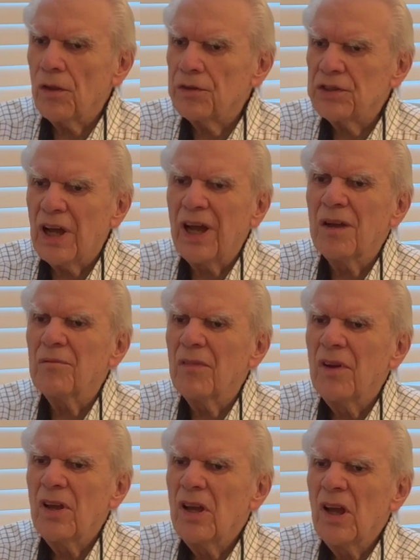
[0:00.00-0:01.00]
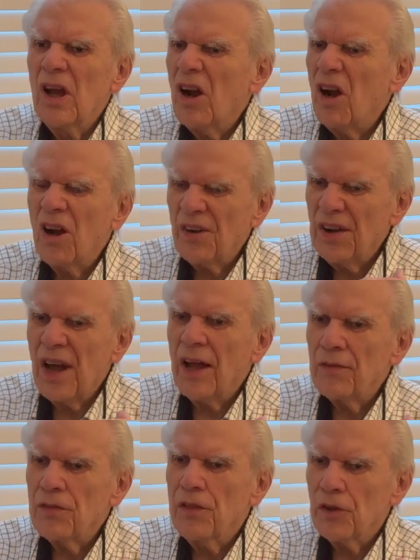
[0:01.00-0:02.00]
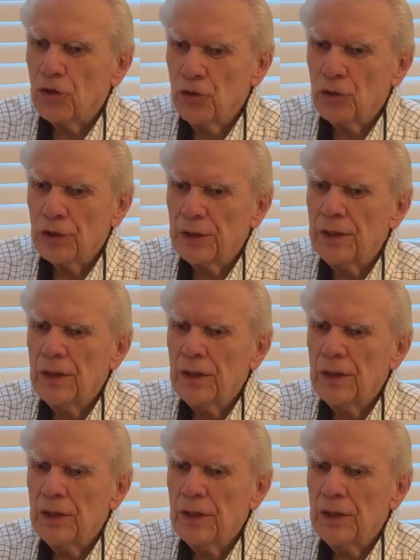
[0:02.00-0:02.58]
the time are not the good.